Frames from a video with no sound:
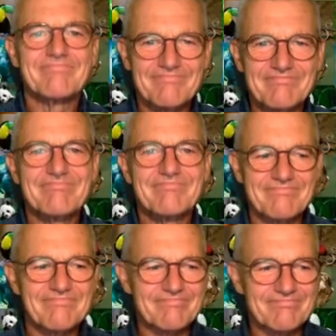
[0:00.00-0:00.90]

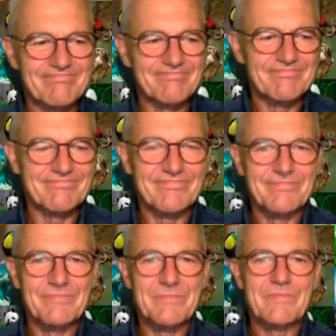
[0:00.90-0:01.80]

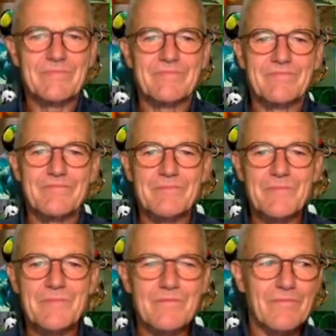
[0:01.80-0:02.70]

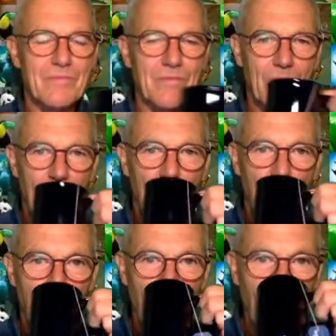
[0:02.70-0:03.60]

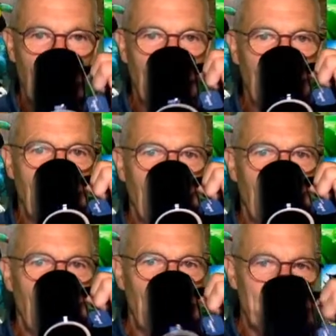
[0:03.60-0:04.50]

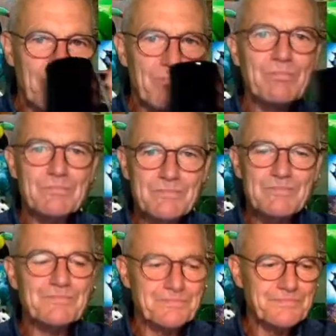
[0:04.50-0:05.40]

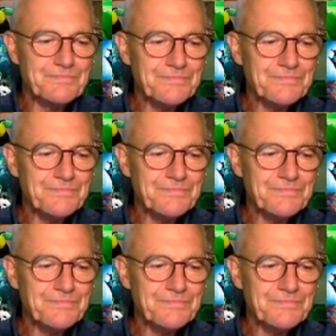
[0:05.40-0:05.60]
This person isn't speaking.